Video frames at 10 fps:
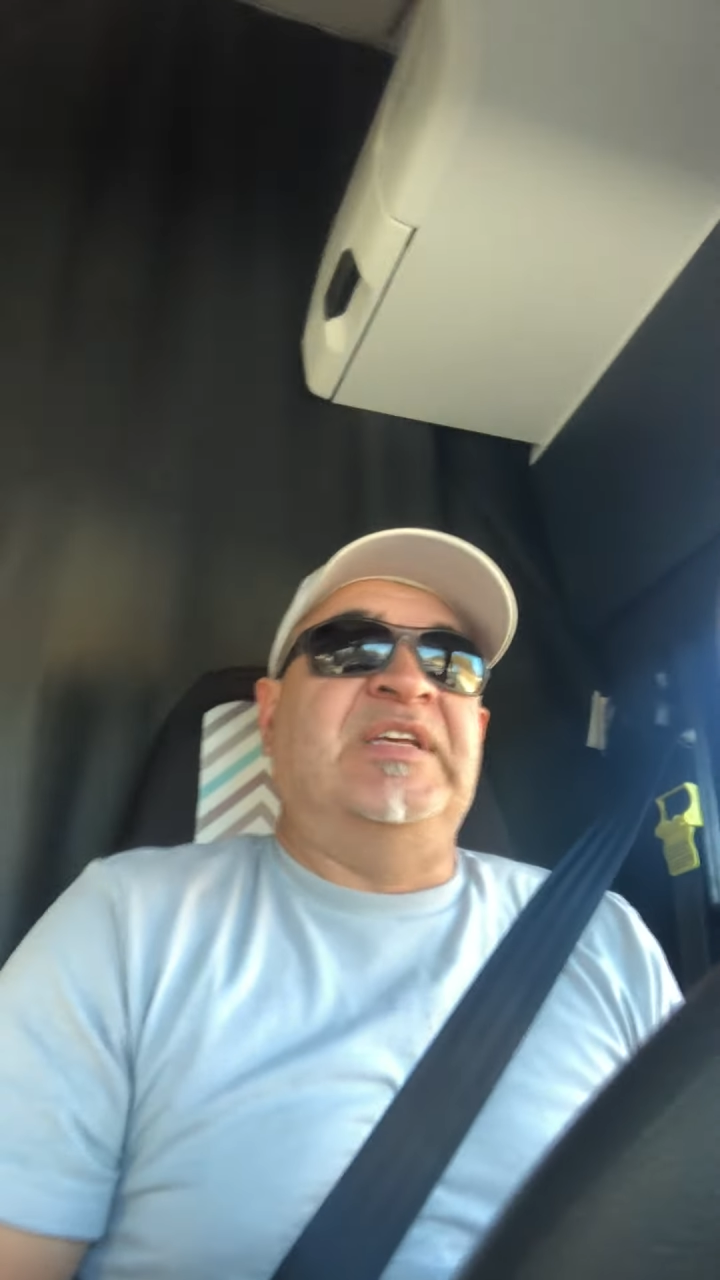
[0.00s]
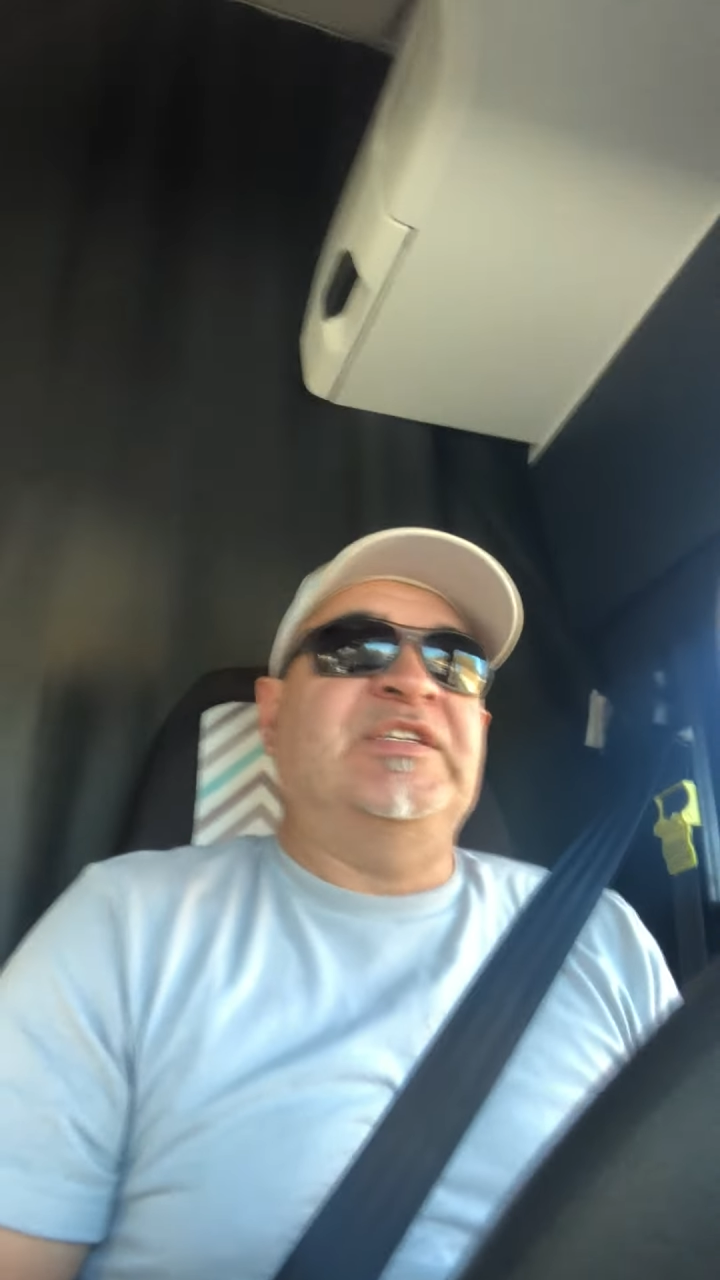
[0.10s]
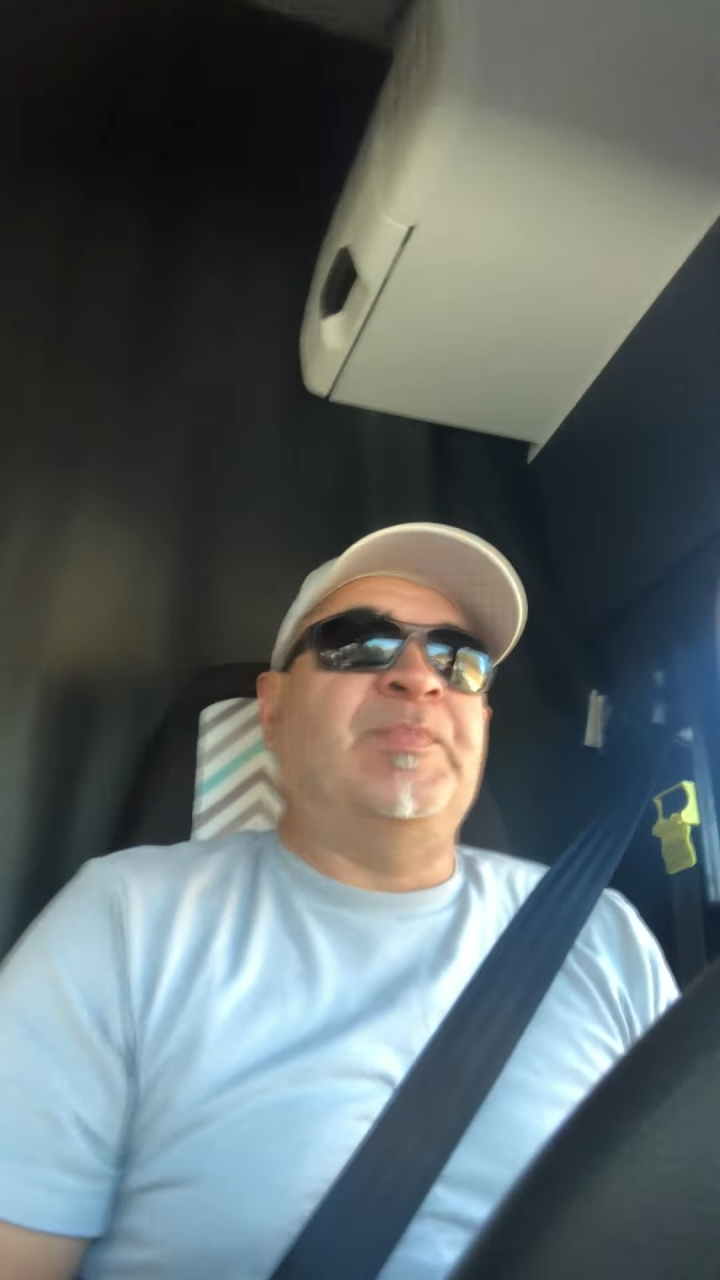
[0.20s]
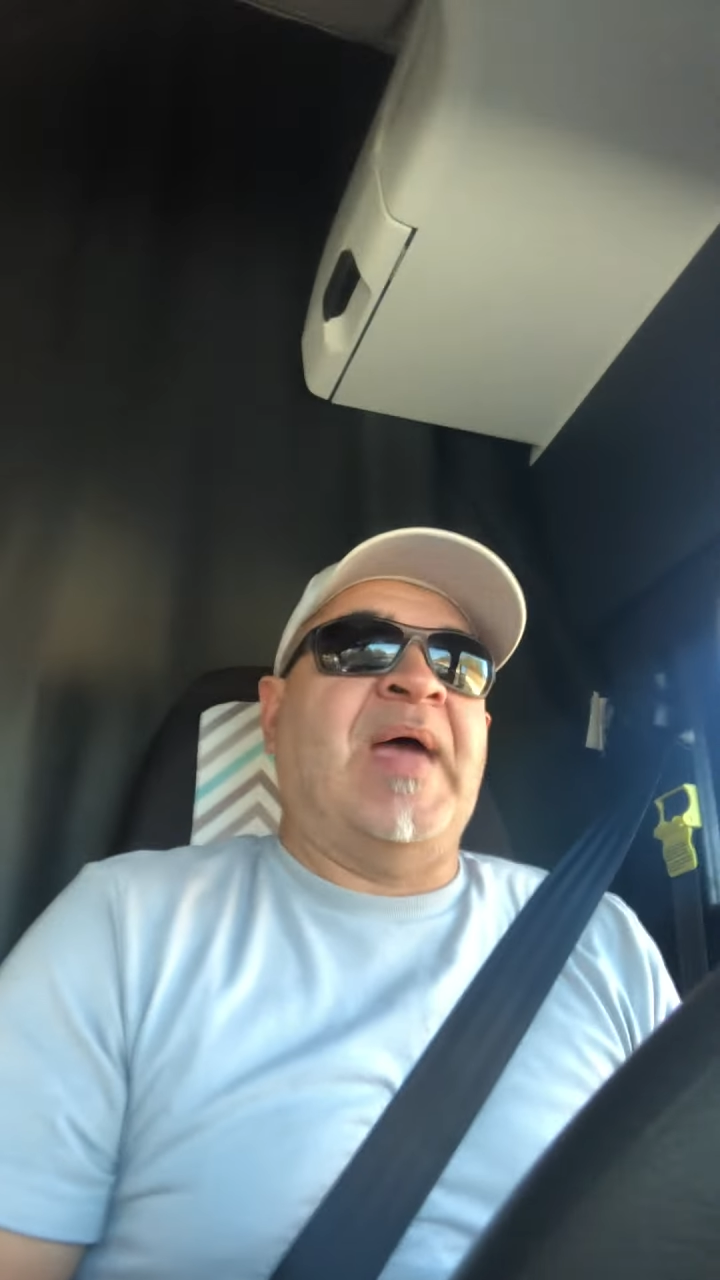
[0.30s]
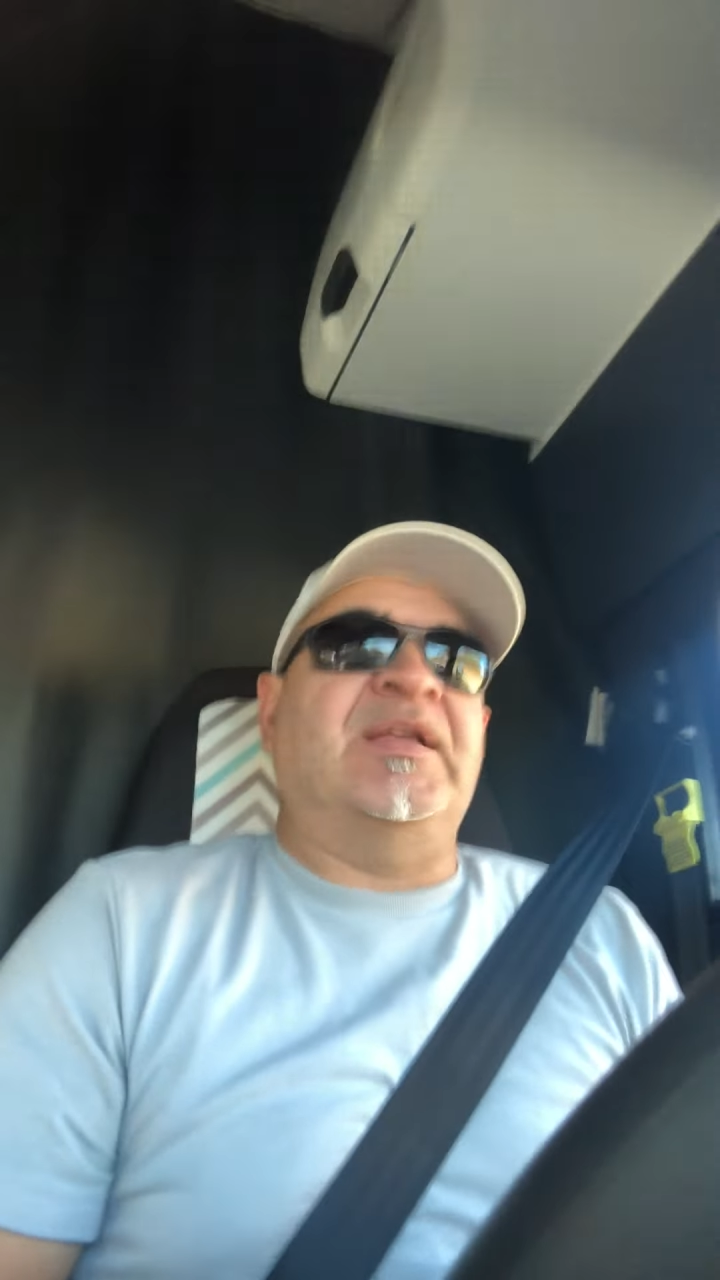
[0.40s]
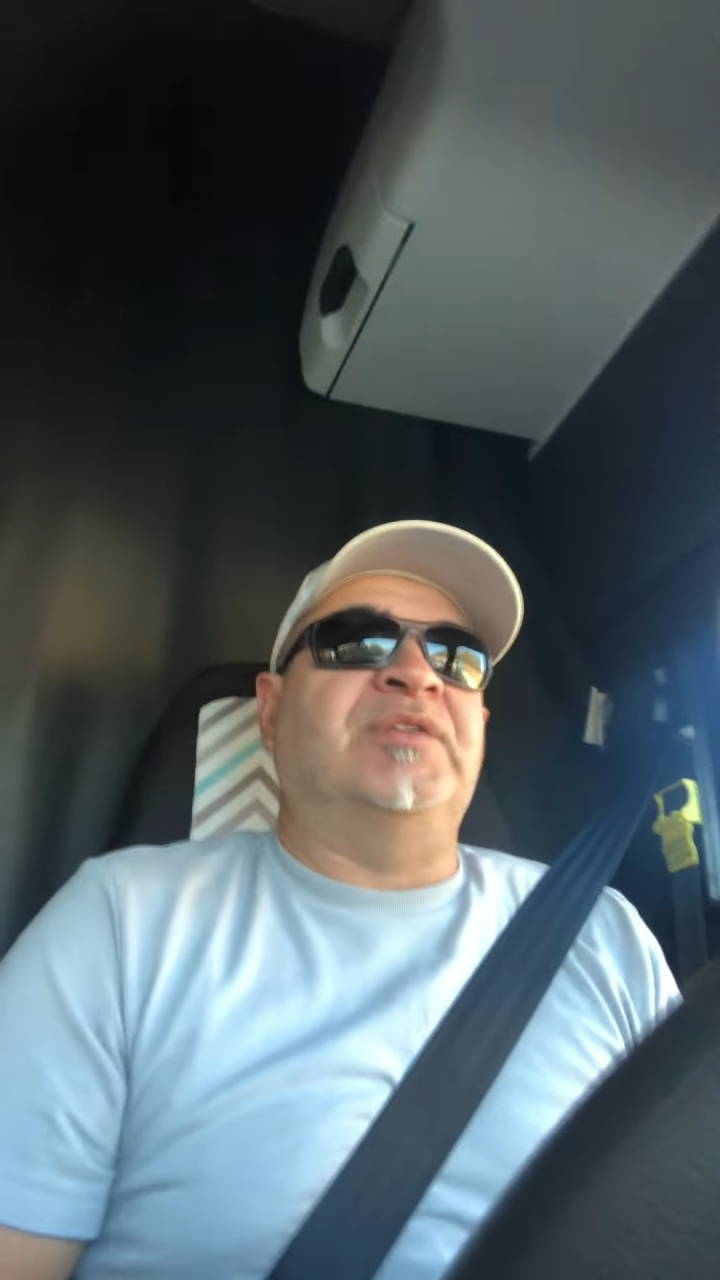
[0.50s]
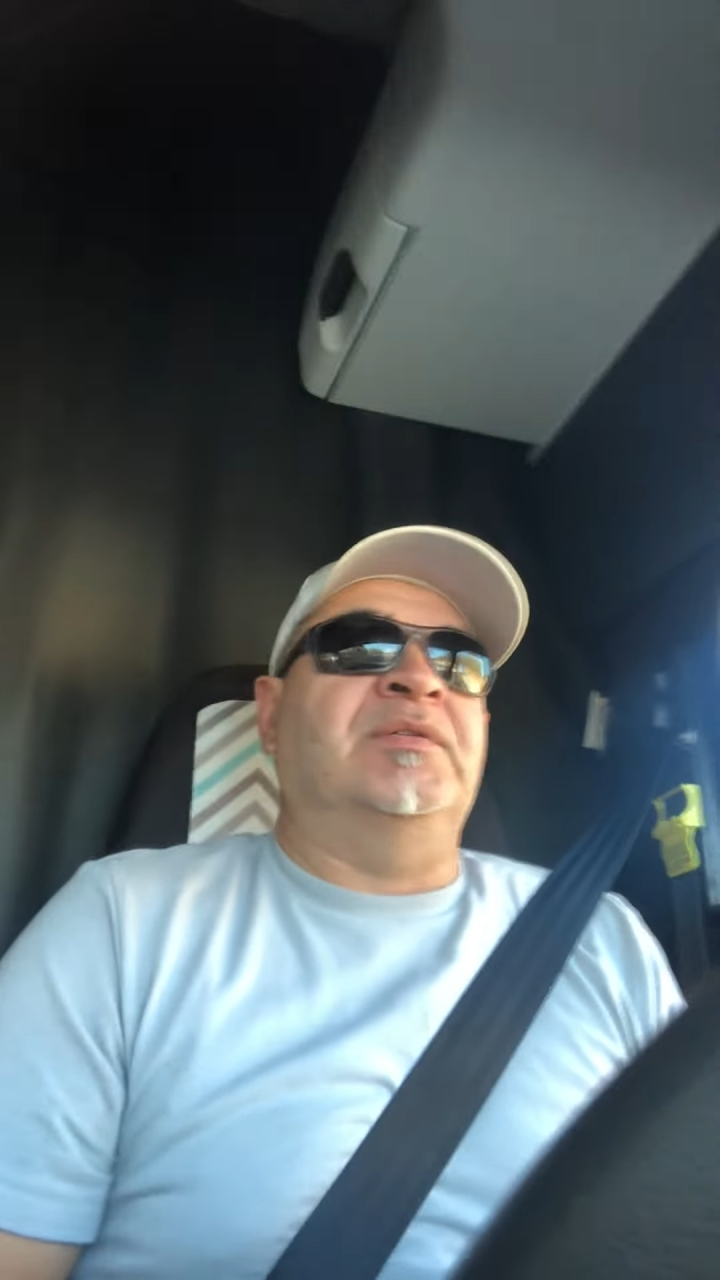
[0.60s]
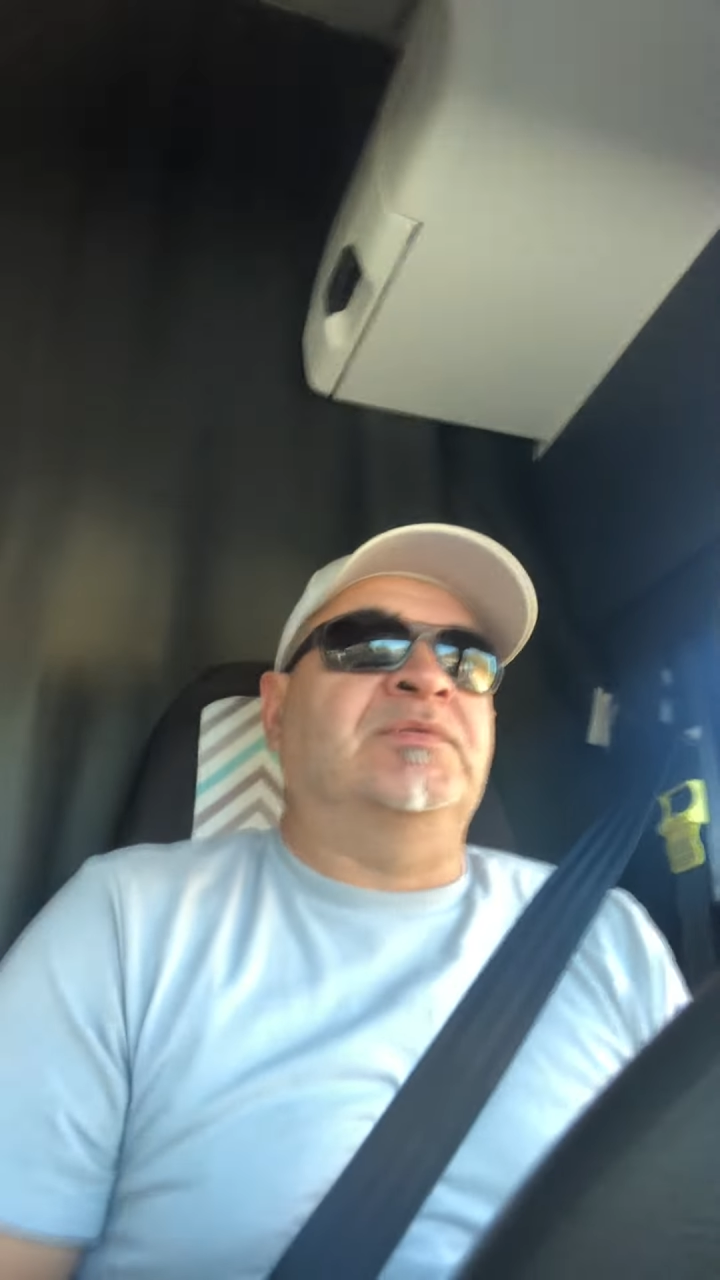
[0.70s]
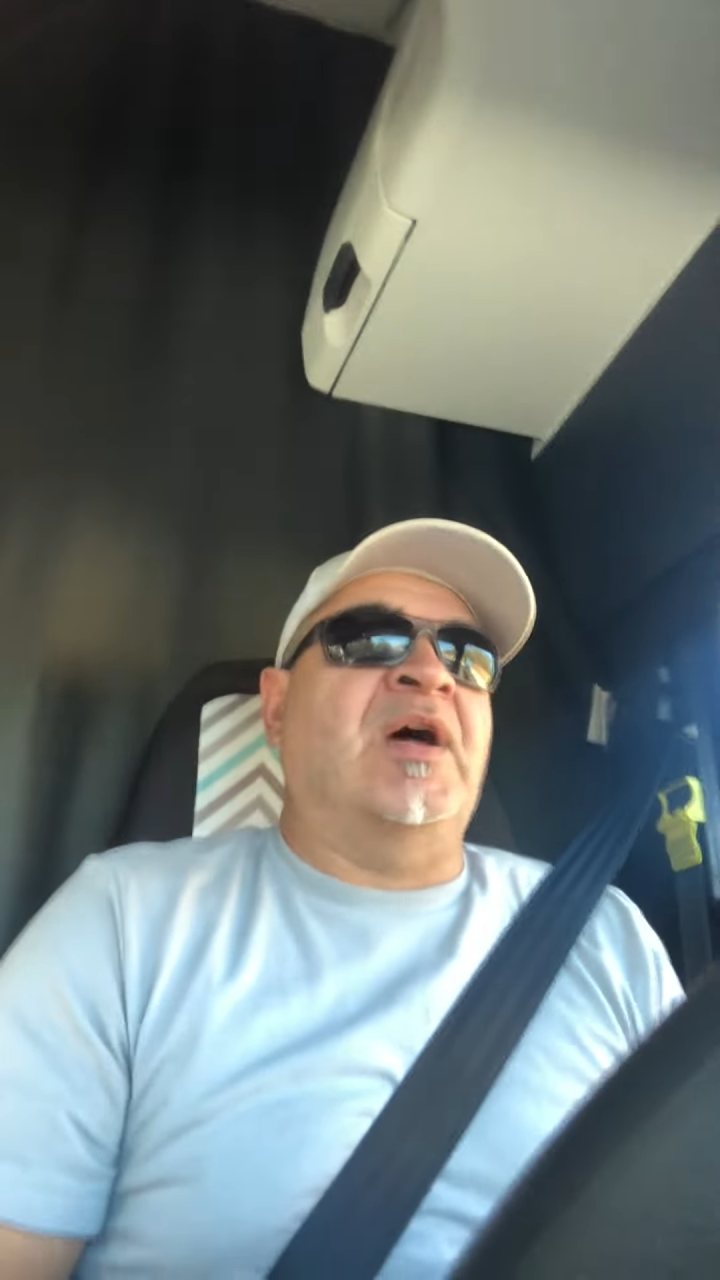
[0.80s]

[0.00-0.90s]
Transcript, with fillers: dispatching